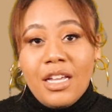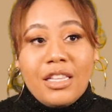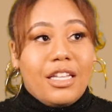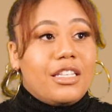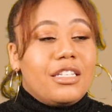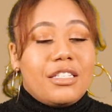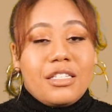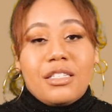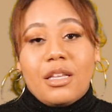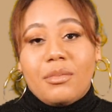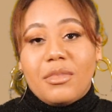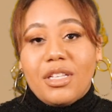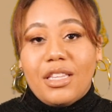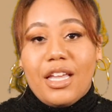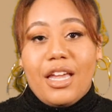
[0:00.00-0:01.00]
Now, this is
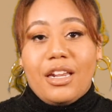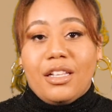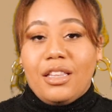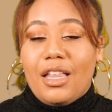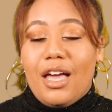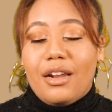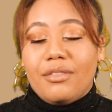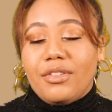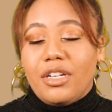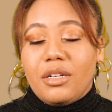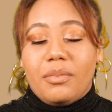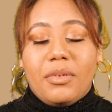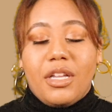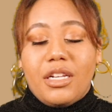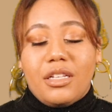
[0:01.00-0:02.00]
something that a lot of
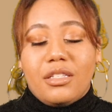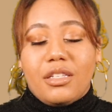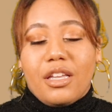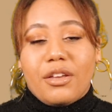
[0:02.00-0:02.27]
independents